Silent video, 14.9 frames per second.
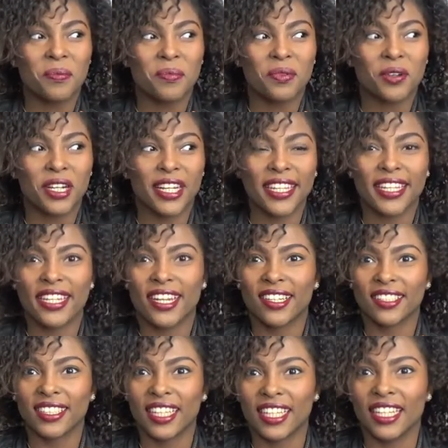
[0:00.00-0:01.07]
pretty
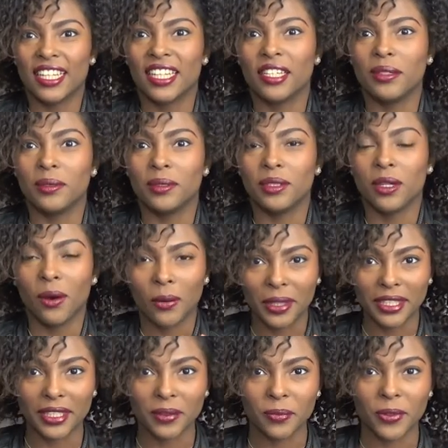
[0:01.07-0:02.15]
young lady who's
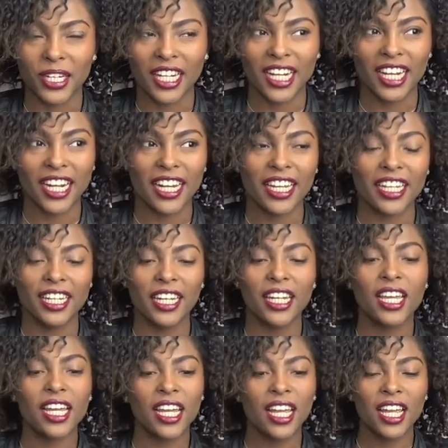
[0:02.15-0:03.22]
going somewhere, and
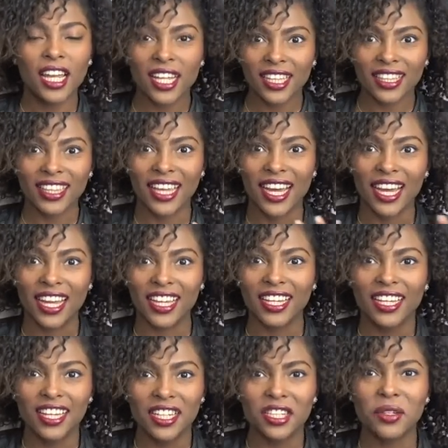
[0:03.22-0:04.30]
that
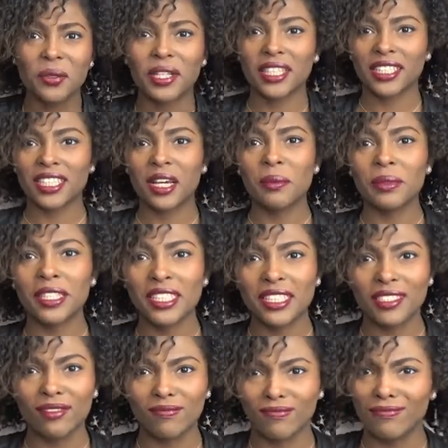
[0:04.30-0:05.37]
no one can tell me
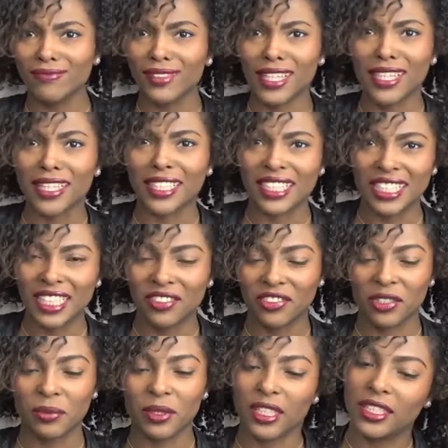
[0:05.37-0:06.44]
anything
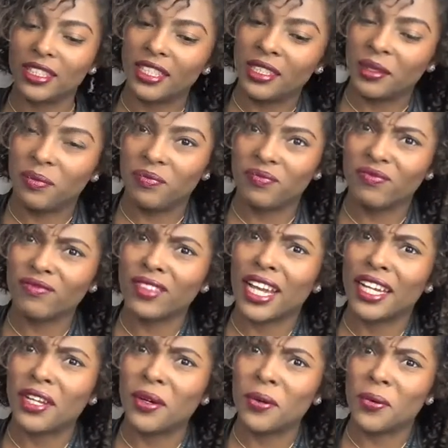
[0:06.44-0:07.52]
different because um
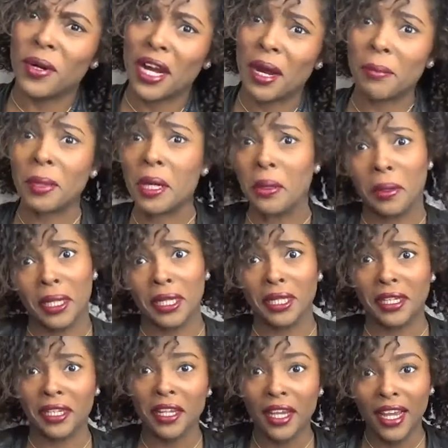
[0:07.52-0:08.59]
I know where I'm going
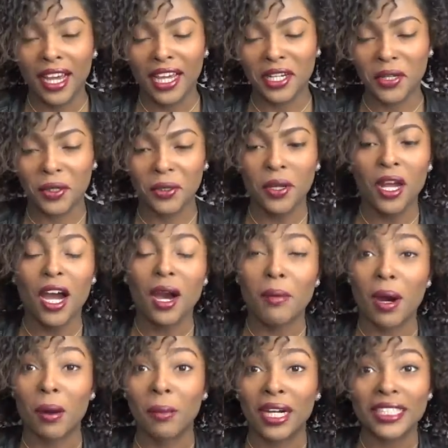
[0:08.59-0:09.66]
and I know
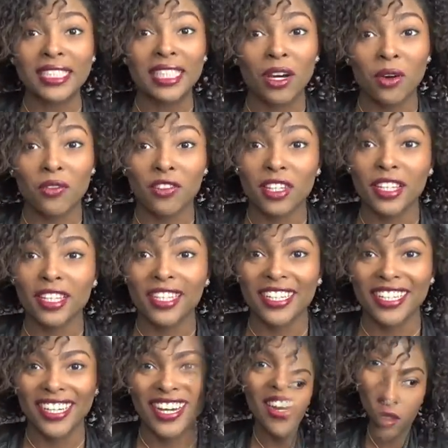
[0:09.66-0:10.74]
about myself.
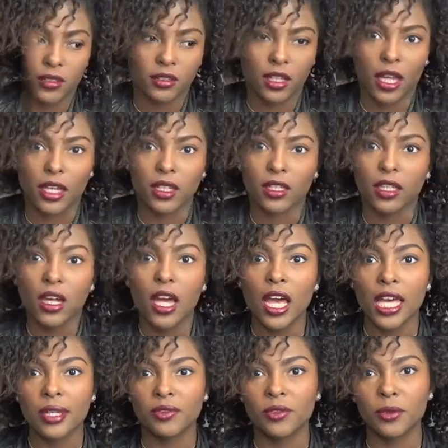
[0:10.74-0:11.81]
You know, like
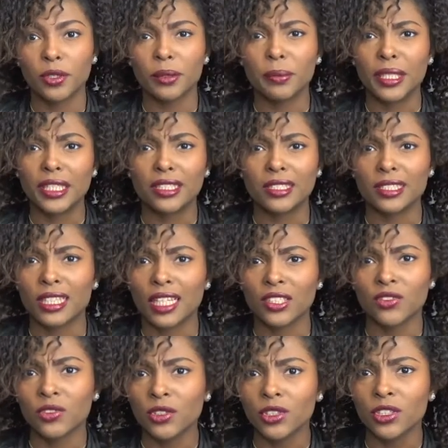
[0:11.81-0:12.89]
if you want to be
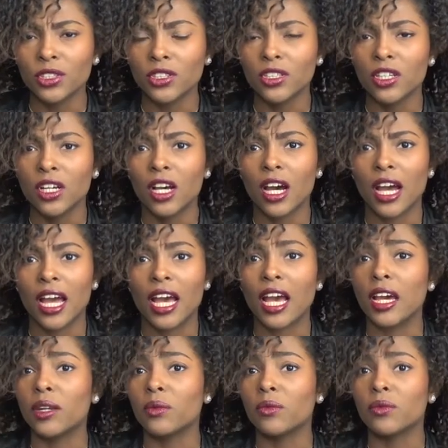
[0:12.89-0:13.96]
successful
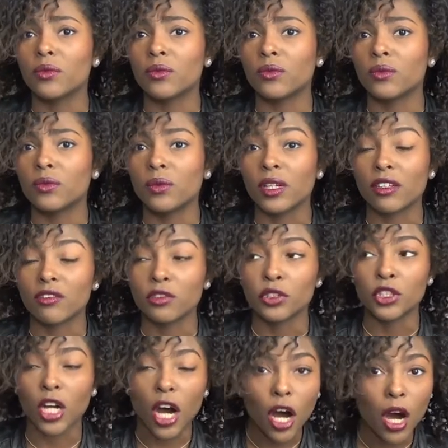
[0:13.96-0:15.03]
at whatever
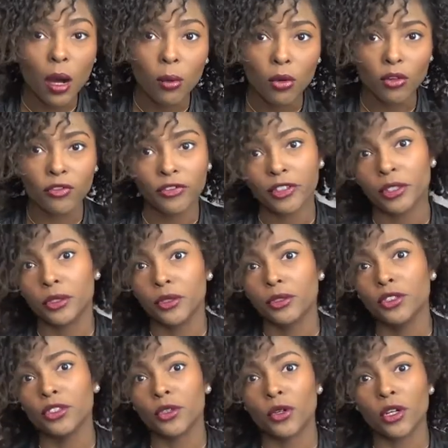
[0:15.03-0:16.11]
job or
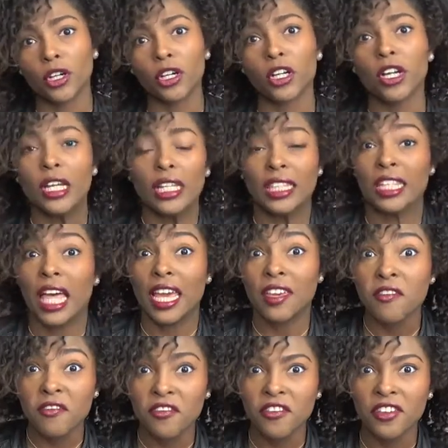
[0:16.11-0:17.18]
field or
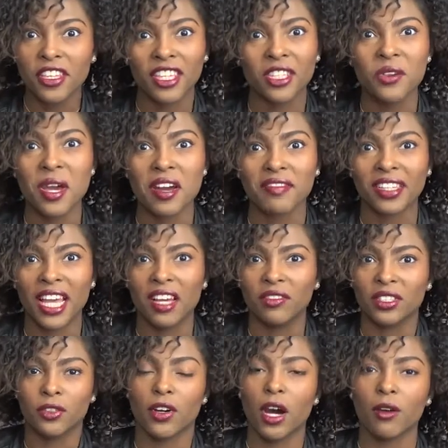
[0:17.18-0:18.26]
life, you have to have
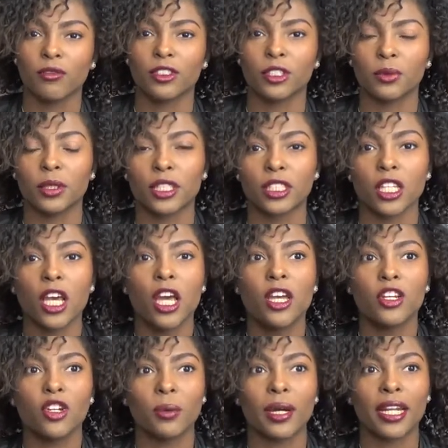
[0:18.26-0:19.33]
self confidence because
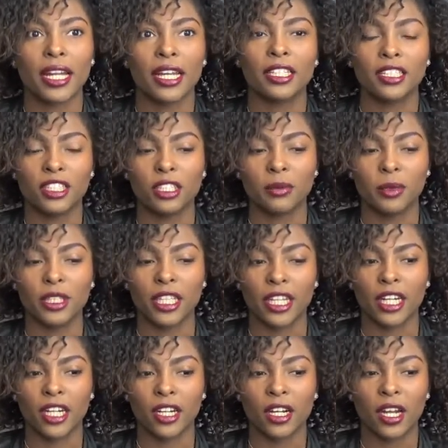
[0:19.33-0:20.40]
nobody is going to be
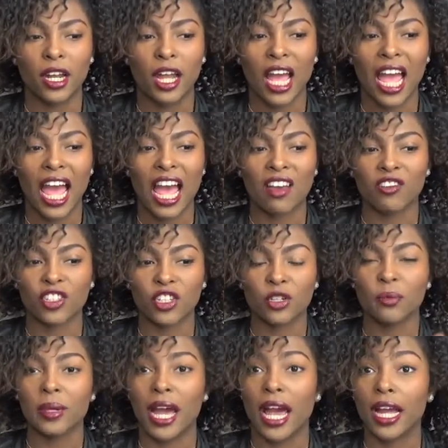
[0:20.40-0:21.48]
there having
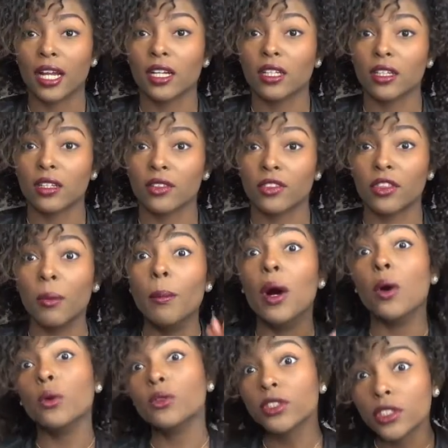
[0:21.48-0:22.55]
your back the
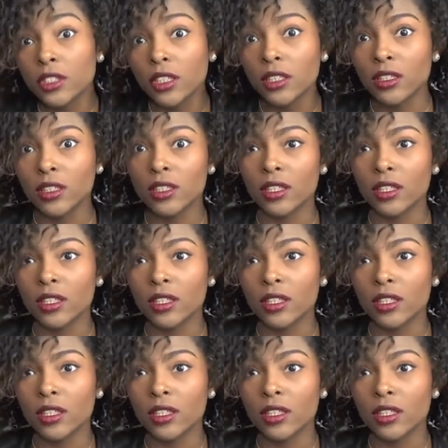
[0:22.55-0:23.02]
most